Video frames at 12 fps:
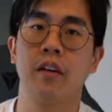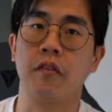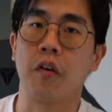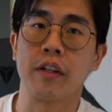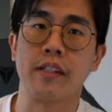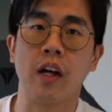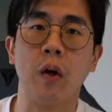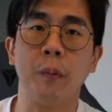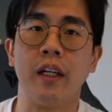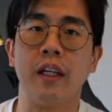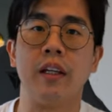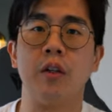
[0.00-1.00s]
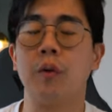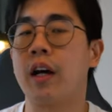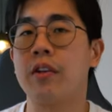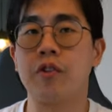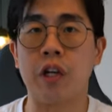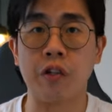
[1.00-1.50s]
For the Xiaomi, you
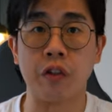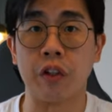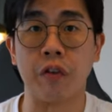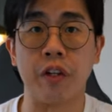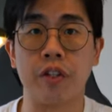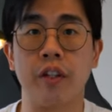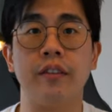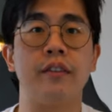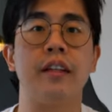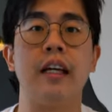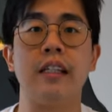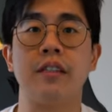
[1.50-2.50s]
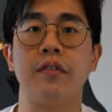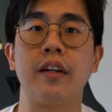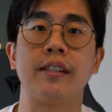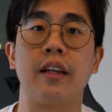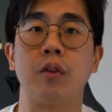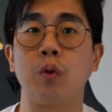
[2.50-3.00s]
can't change the duration. It's
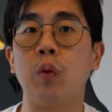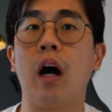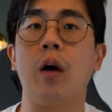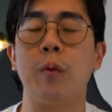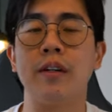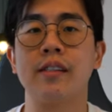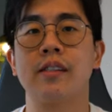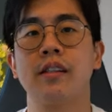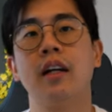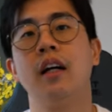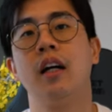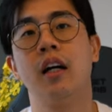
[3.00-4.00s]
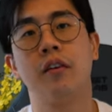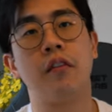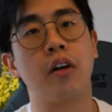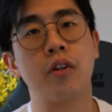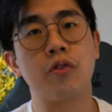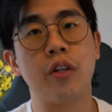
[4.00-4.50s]
fixed at two hours.
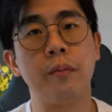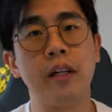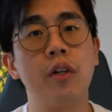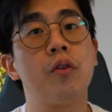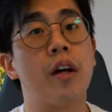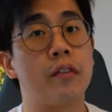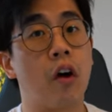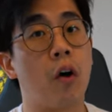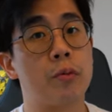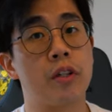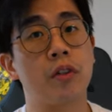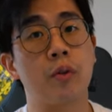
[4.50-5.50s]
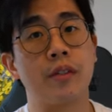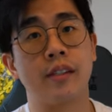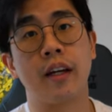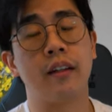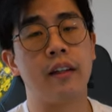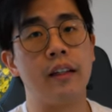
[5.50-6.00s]
For the Dreame, you have the option to
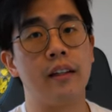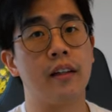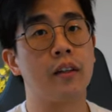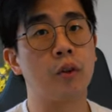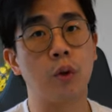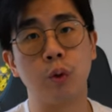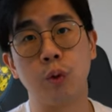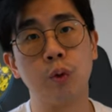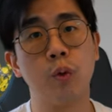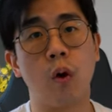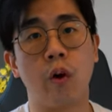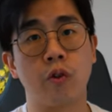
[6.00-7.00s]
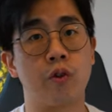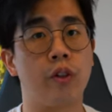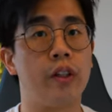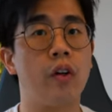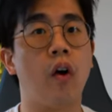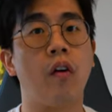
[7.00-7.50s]
set either two or
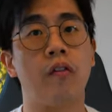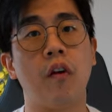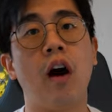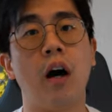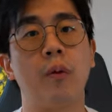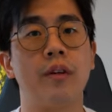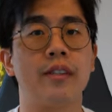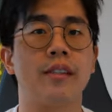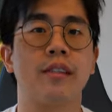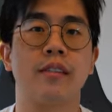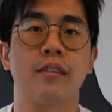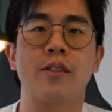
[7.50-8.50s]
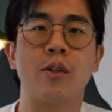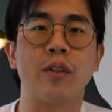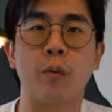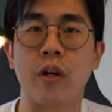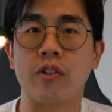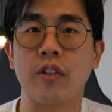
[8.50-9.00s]
three or four hours. So
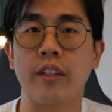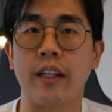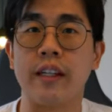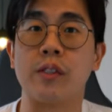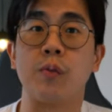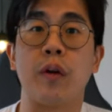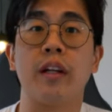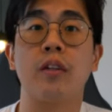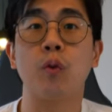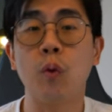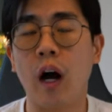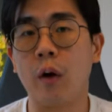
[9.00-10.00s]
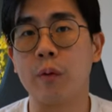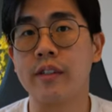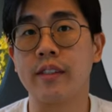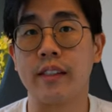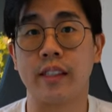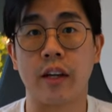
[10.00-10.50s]
the question is whether two
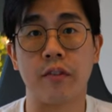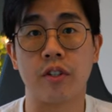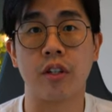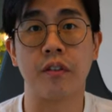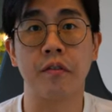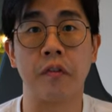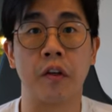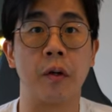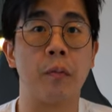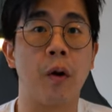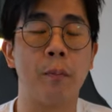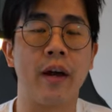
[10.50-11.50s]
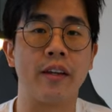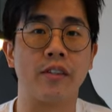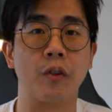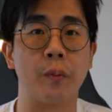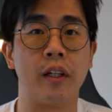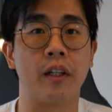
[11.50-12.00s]
hours is sufficient for the mop pads
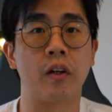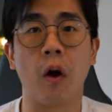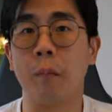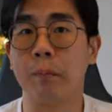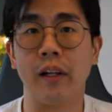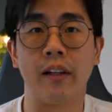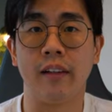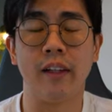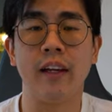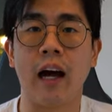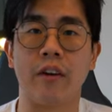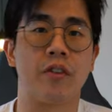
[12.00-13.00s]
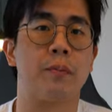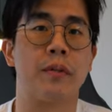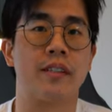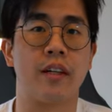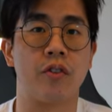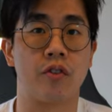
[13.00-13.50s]
to be completely one hundred
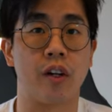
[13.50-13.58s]
percent